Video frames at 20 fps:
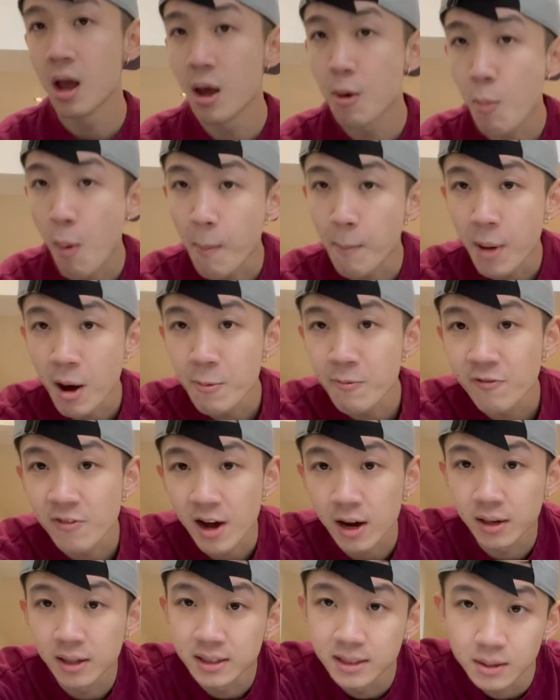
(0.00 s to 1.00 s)
My mum
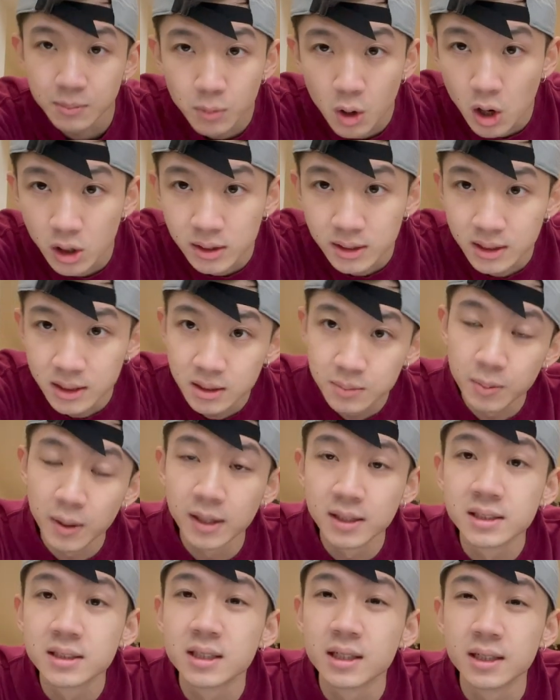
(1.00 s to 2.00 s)
found this in Marks and
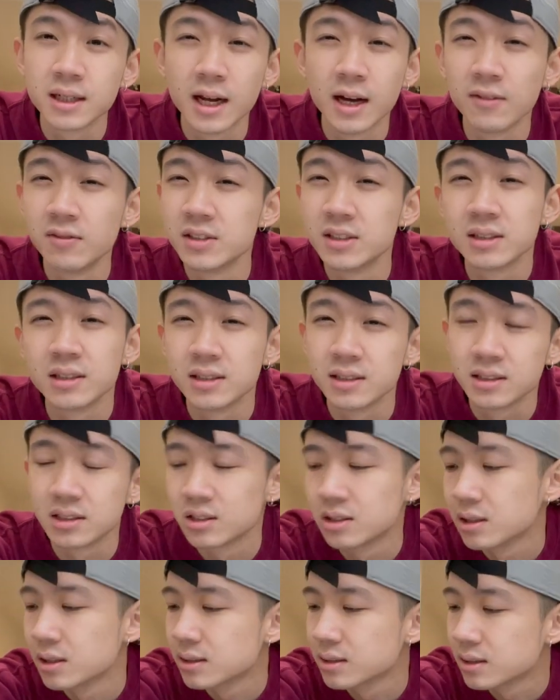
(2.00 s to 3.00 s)
Spencer, and ever since
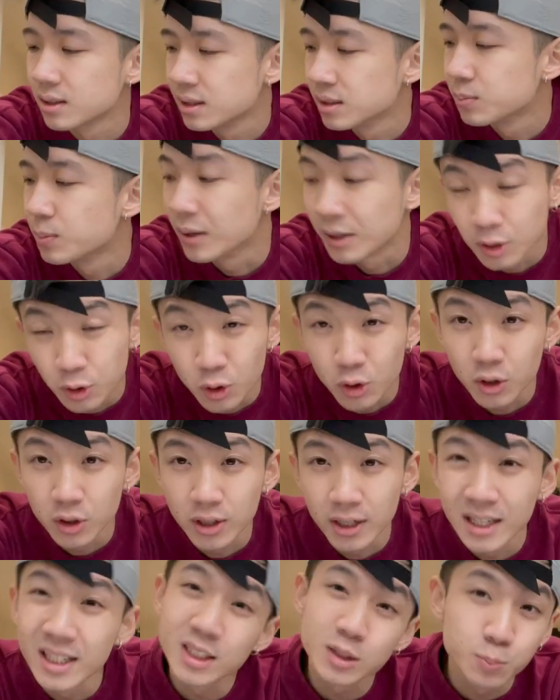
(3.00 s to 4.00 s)
it's been
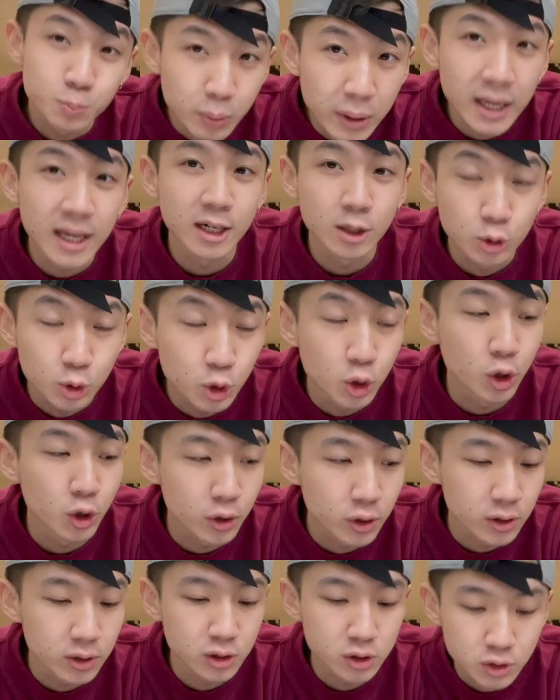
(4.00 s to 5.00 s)
good. It's been
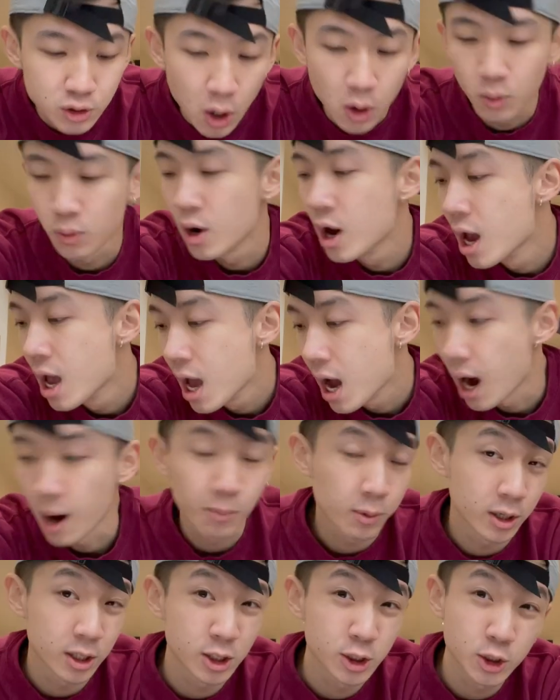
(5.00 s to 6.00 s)
good. So I'm
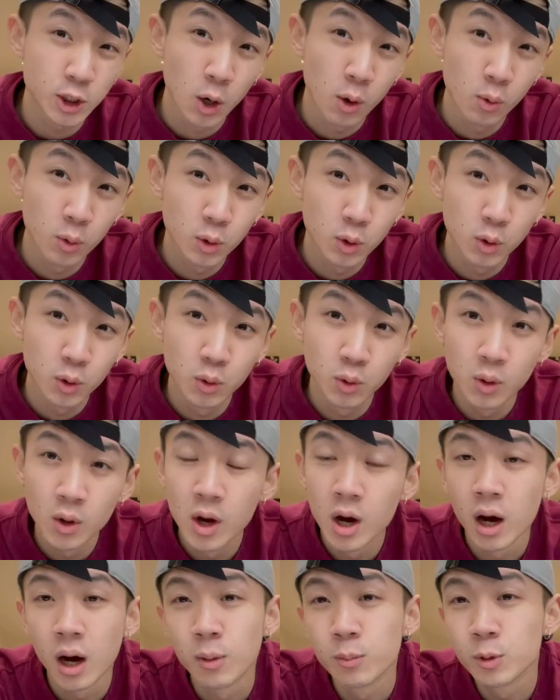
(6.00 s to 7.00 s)
gonna show you
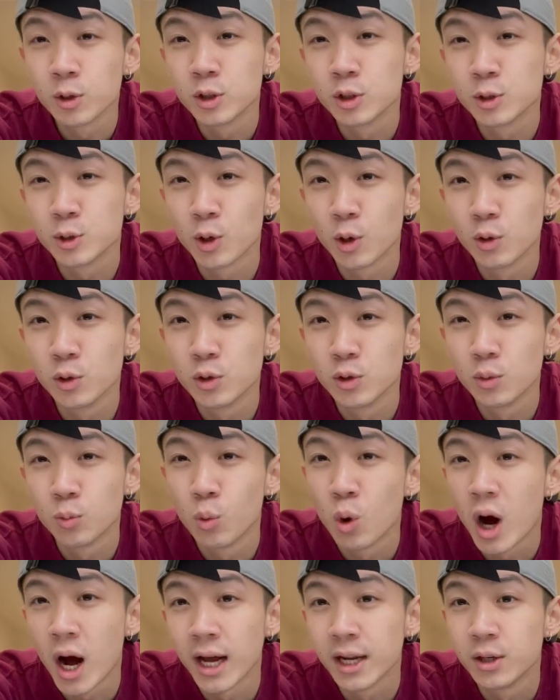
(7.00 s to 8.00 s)

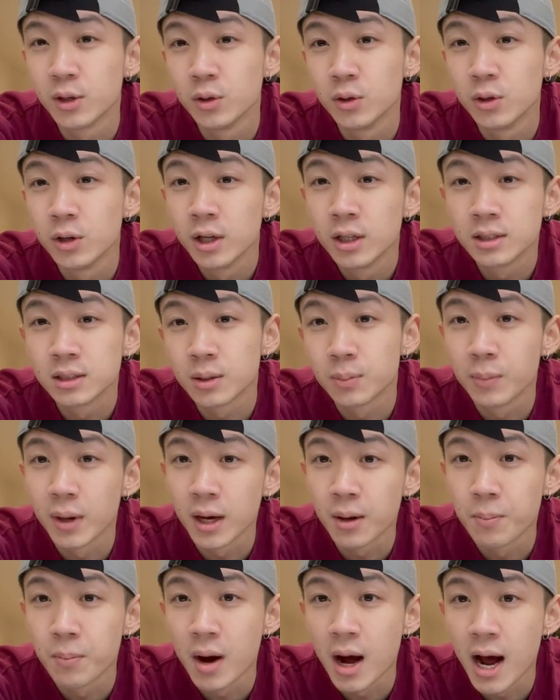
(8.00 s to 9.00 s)
what I do to
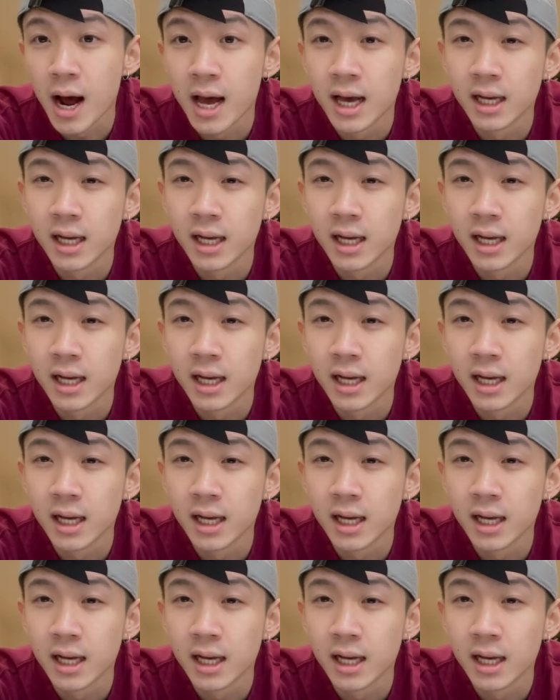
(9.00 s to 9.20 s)
make my